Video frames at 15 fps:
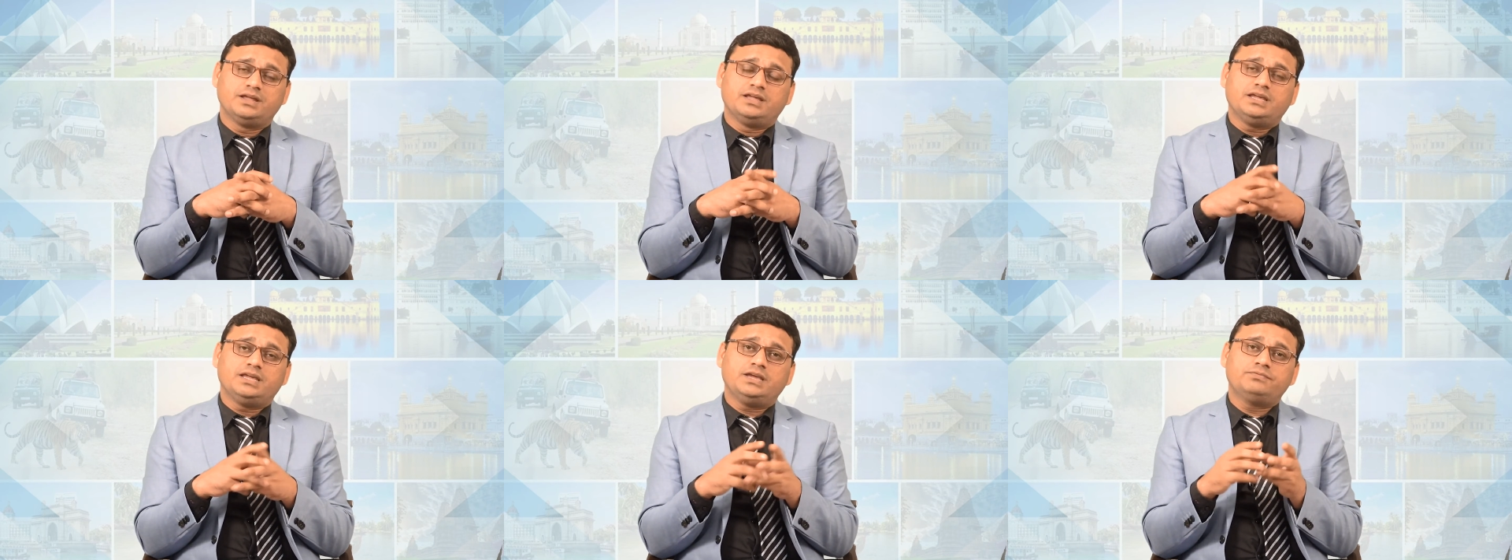
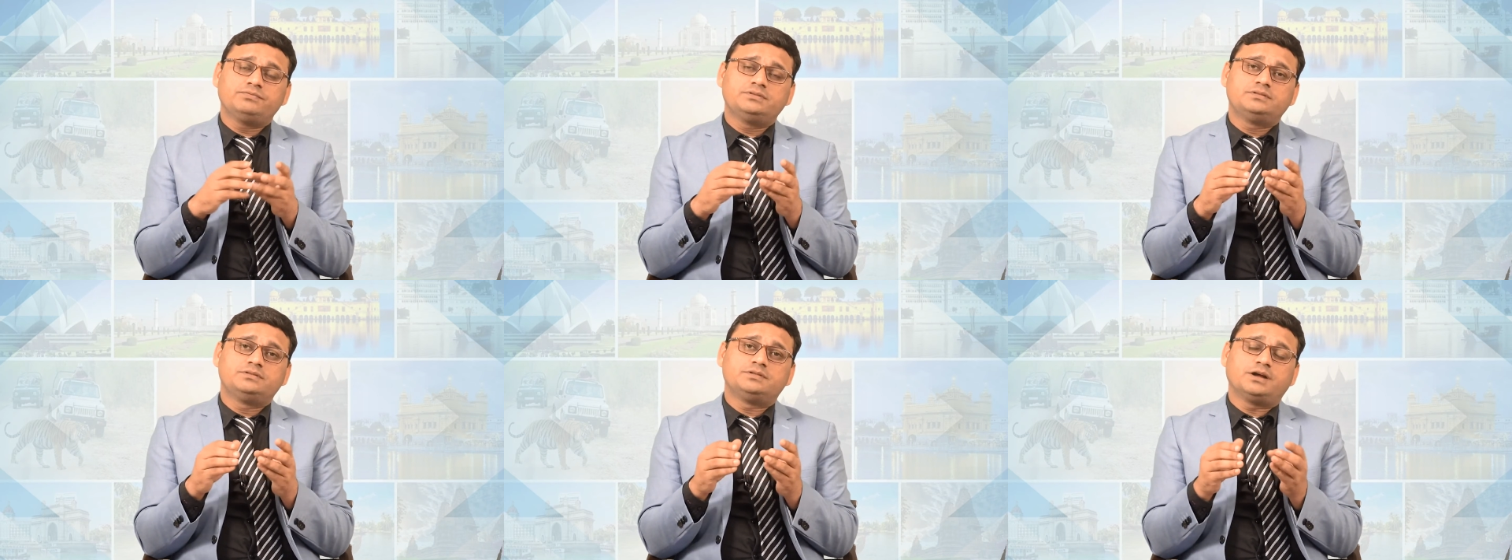If
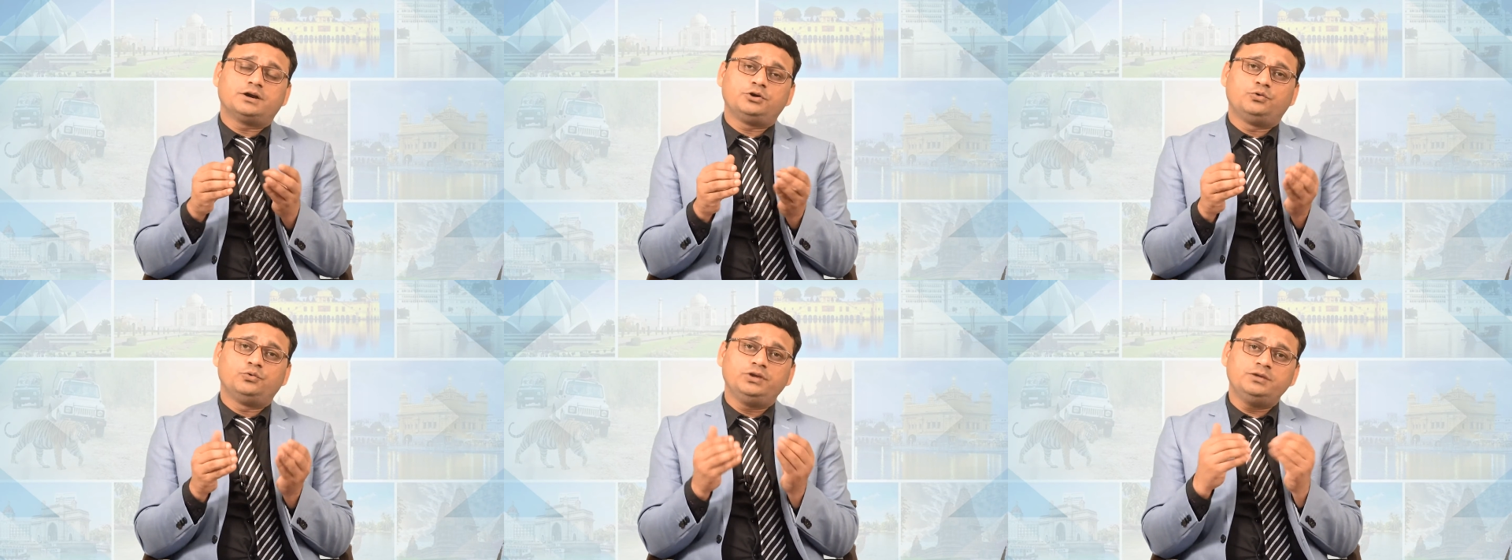
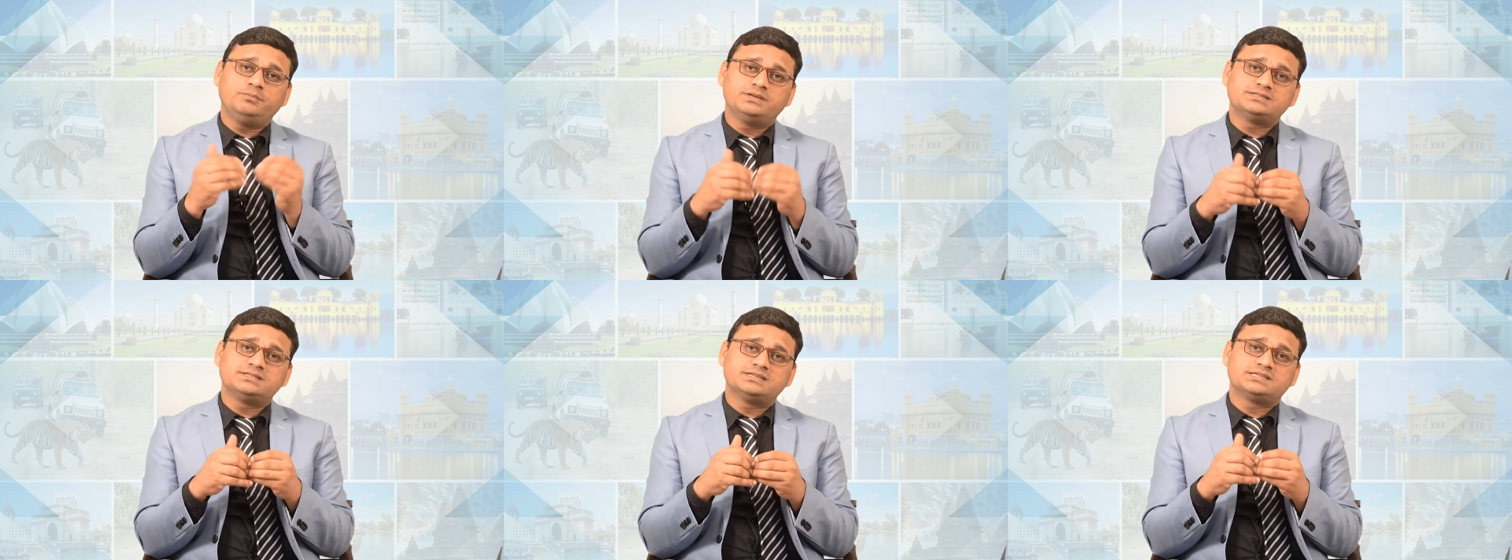doing
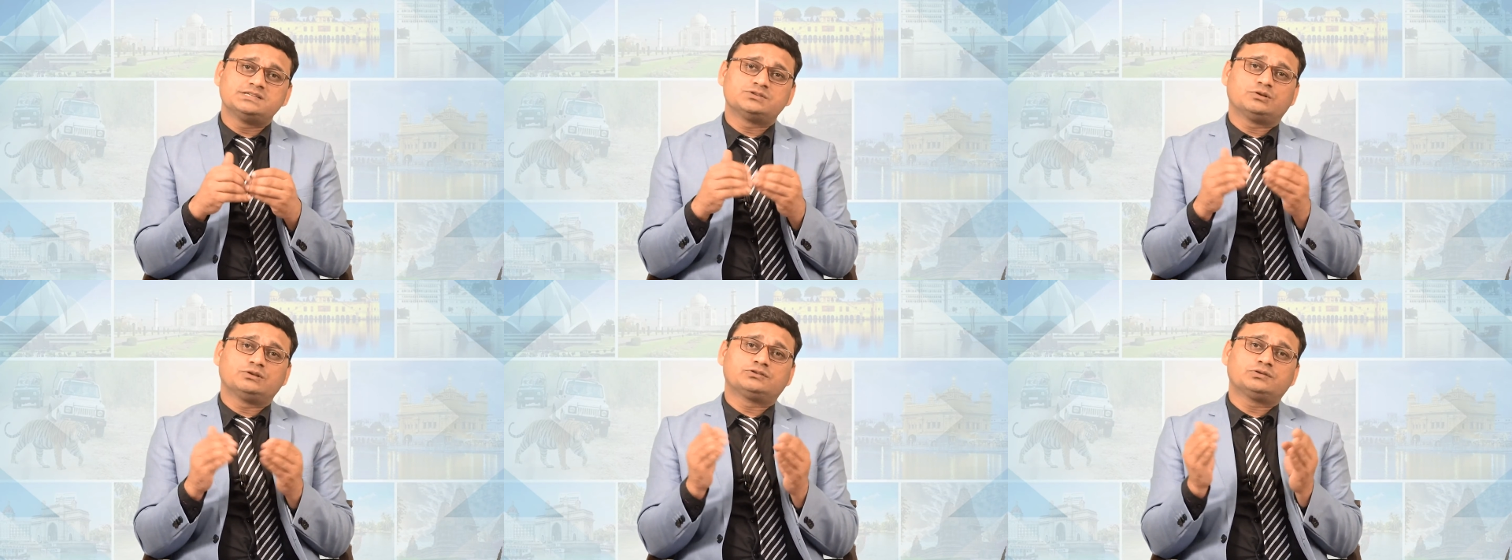business is
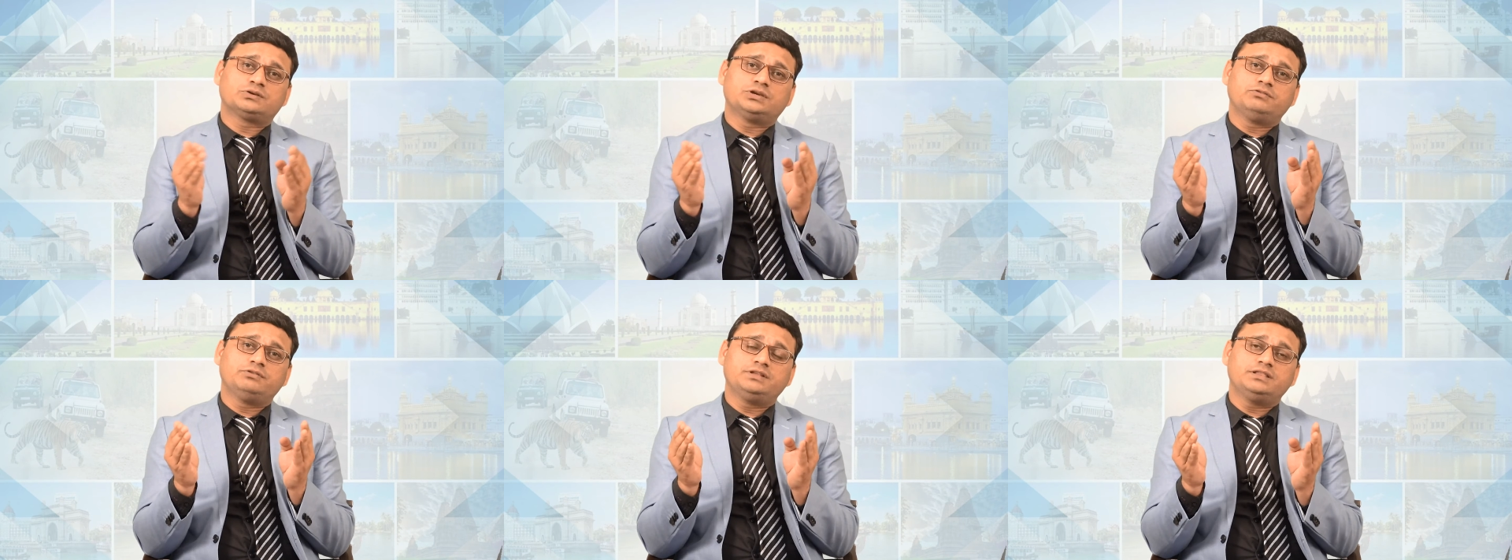also
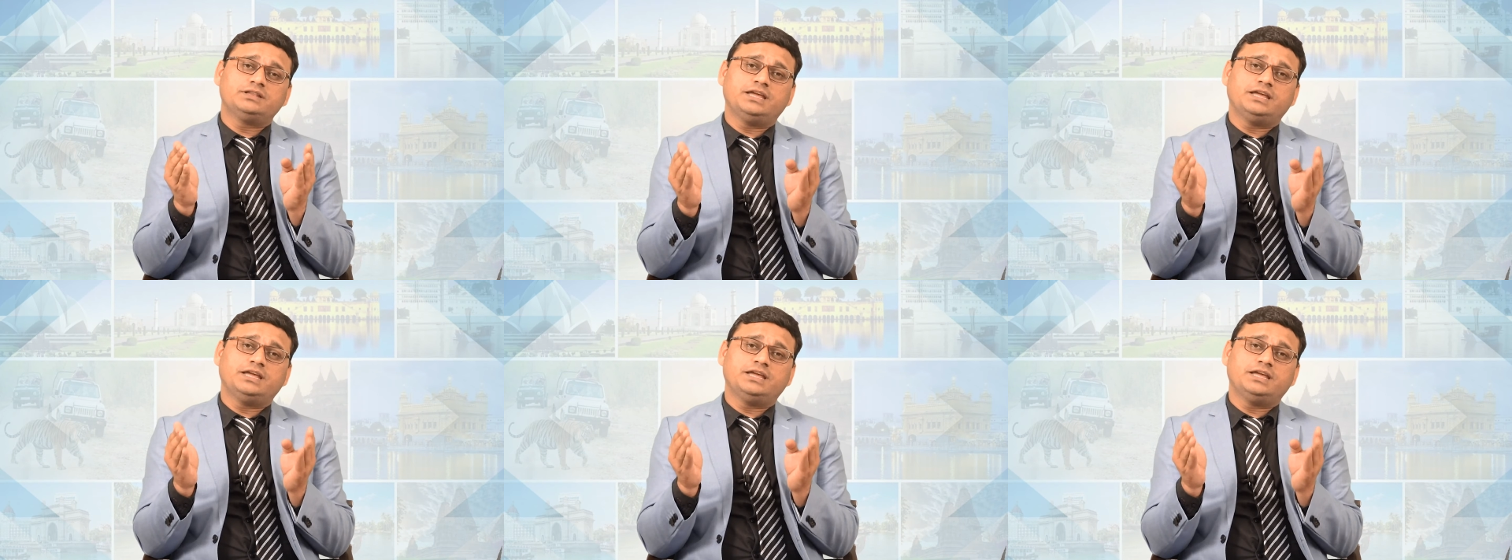giving